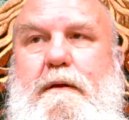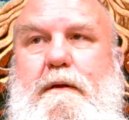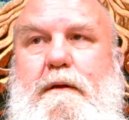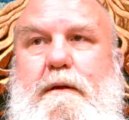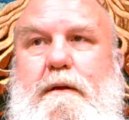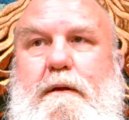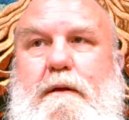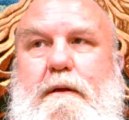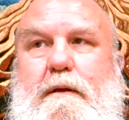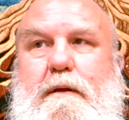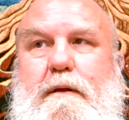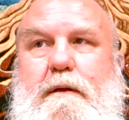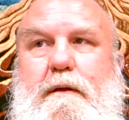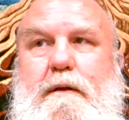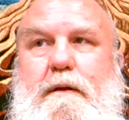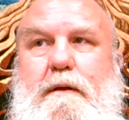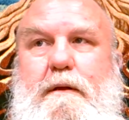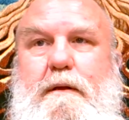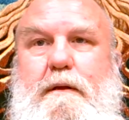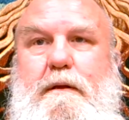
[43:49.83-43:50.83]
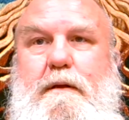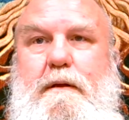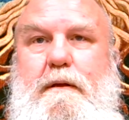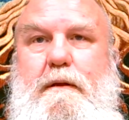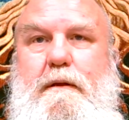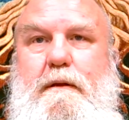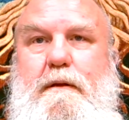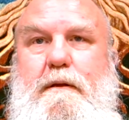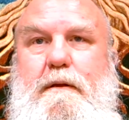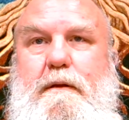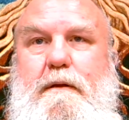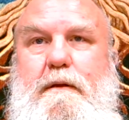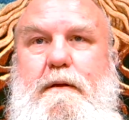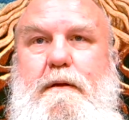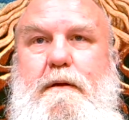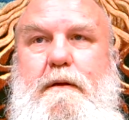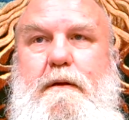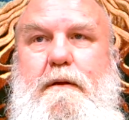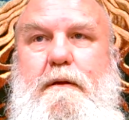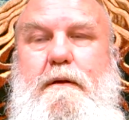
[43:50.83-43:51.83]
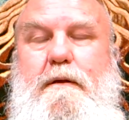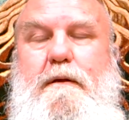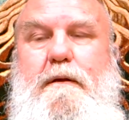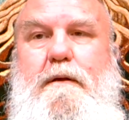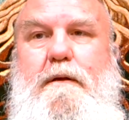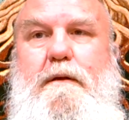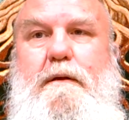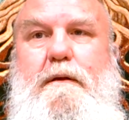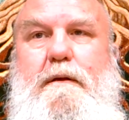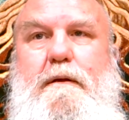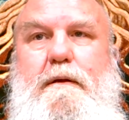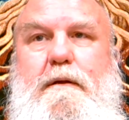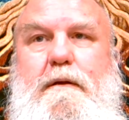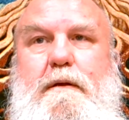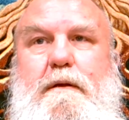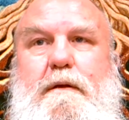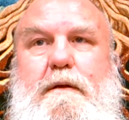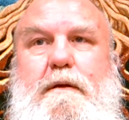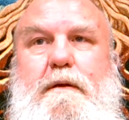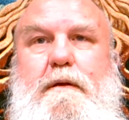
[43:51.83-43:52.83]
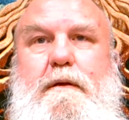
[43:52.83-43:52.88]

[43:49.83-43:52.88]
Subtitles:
[no speech]